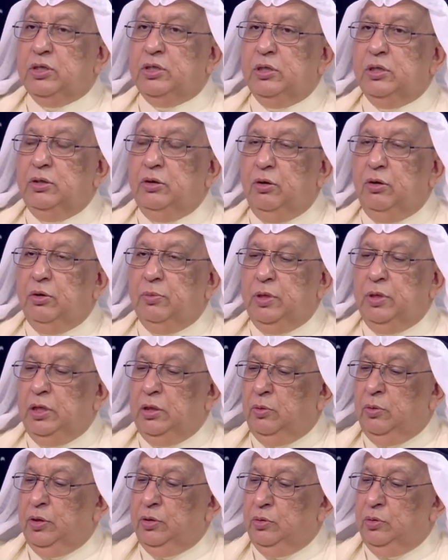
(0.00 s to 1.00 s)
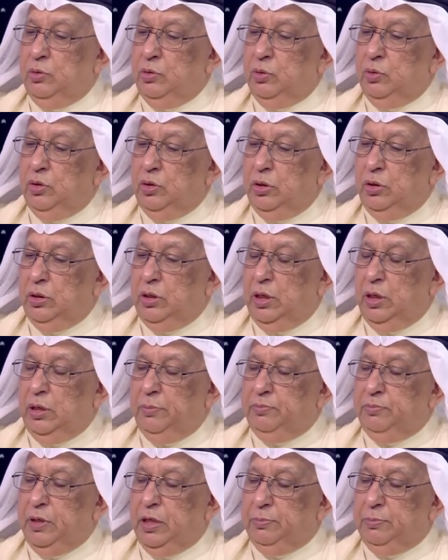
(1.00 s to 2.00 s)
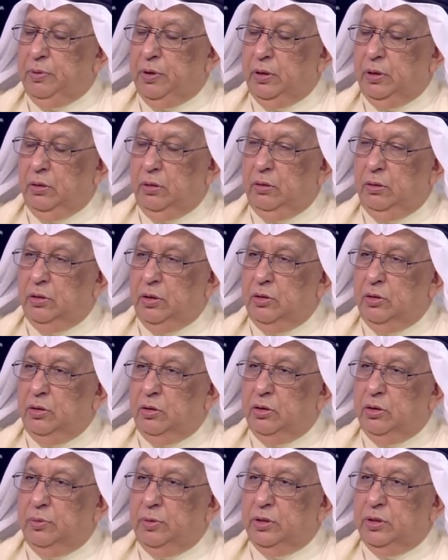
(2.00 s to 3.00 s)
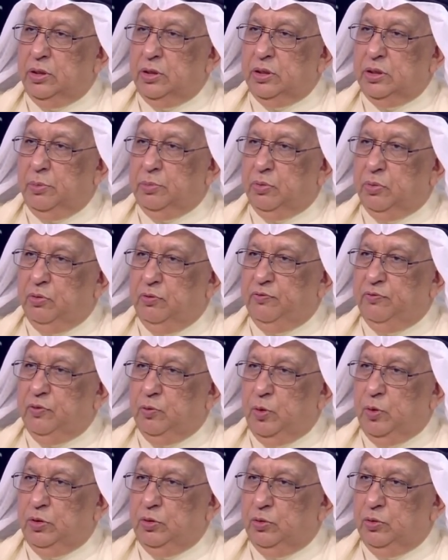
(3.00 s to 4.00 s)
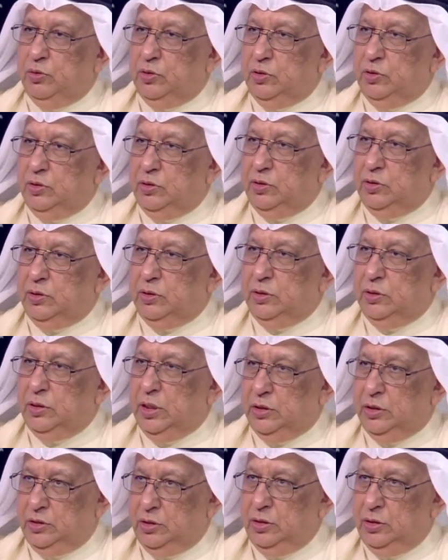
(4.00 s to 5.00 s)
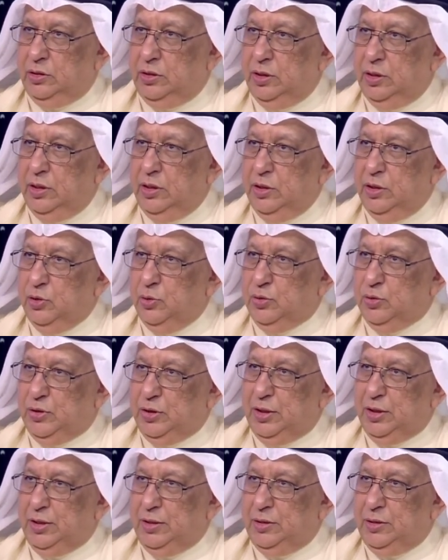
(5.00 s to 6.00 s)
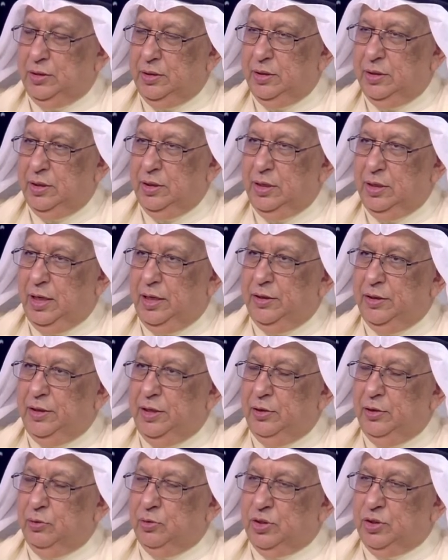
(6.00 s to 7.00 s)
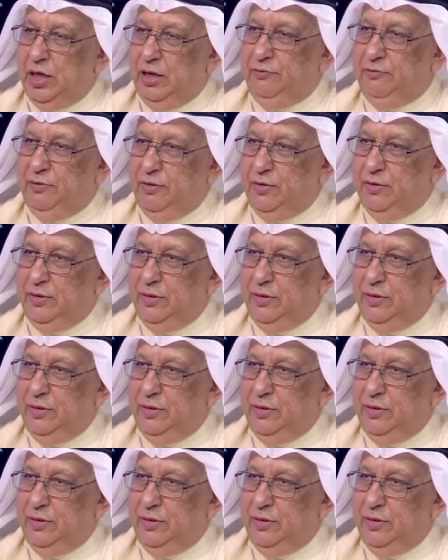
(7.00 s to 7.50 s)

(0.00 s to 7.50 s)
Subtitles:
Normally, when you the paper or the document is approved, when you touch it, you see it, and then you save it,